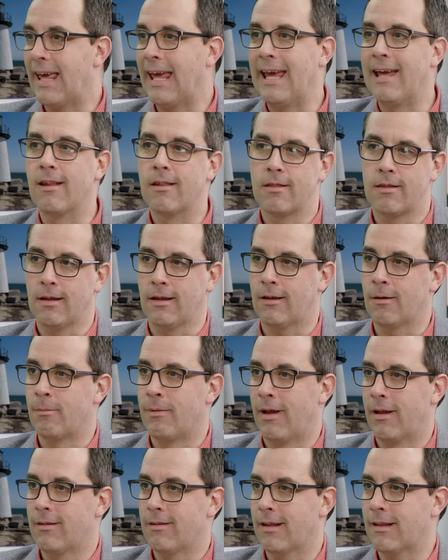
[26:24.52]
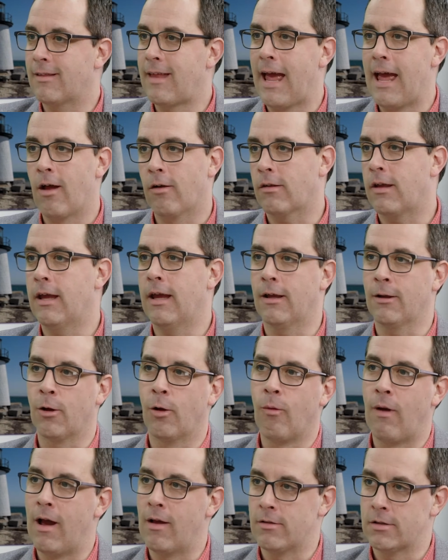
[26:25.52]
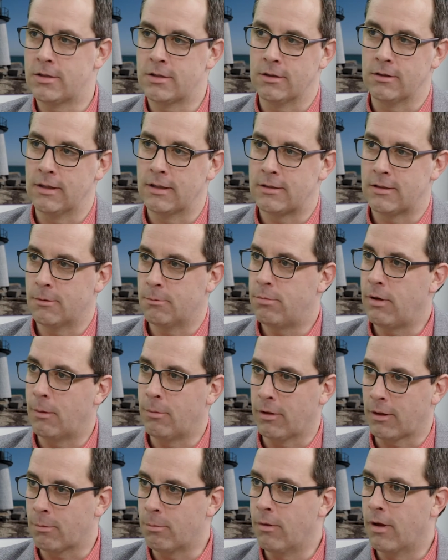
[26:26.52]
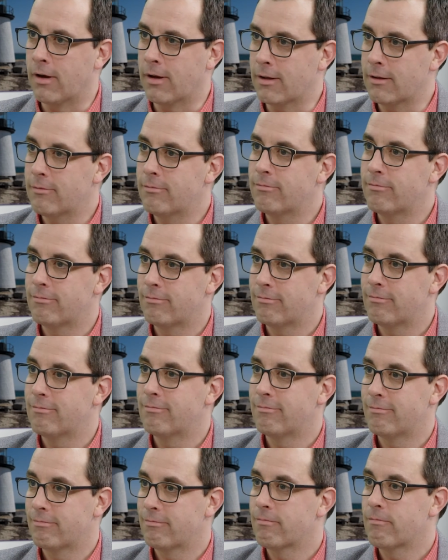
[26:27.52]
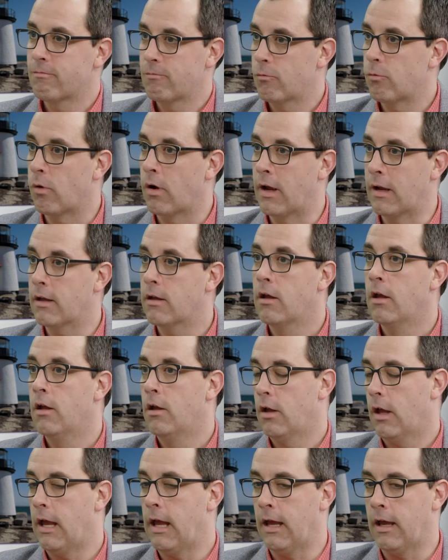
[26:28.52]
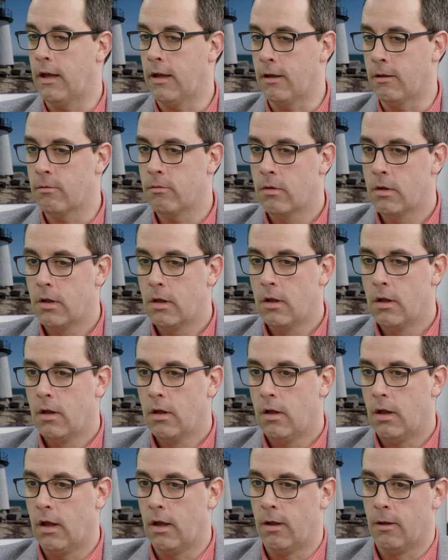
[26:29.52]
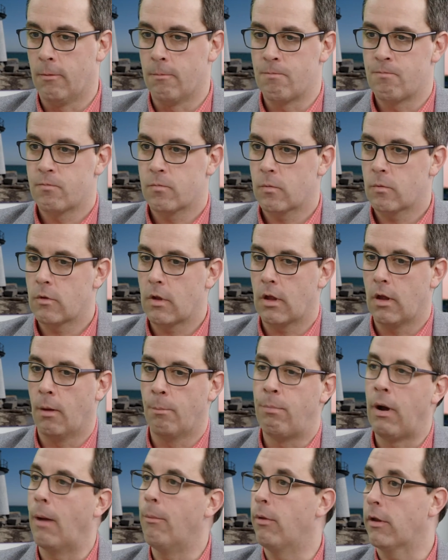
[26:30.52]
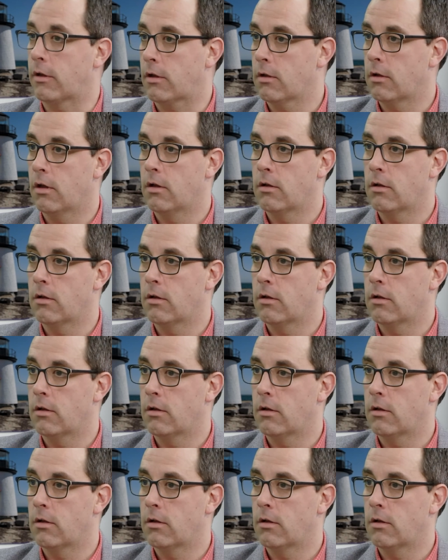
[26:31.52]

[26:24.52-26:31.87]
can't think about. The town can't go out and solicit public money, right? A um, a public pri